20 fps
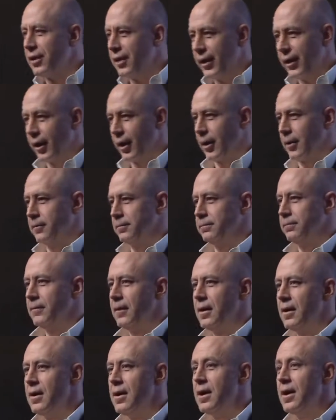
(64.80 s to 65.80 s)
a year.
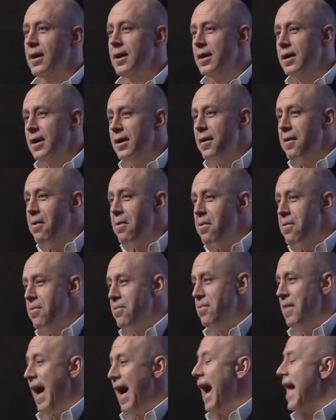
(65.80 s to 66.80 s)

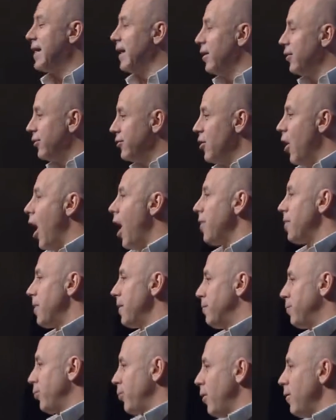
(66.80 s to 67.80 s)
That is not
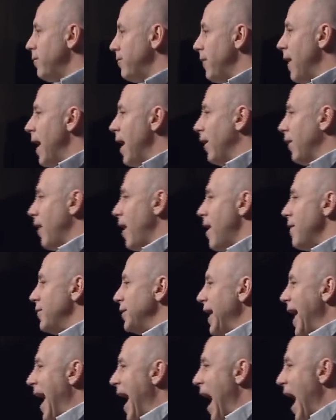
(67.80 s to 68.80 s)
the profile of
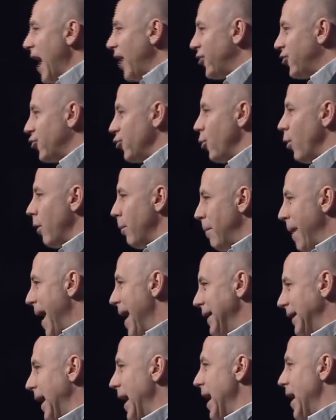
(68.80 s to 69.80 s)
an actual
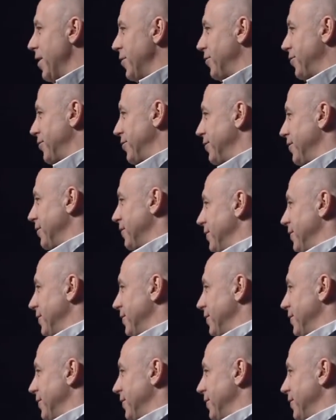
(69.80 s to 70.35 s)
badass.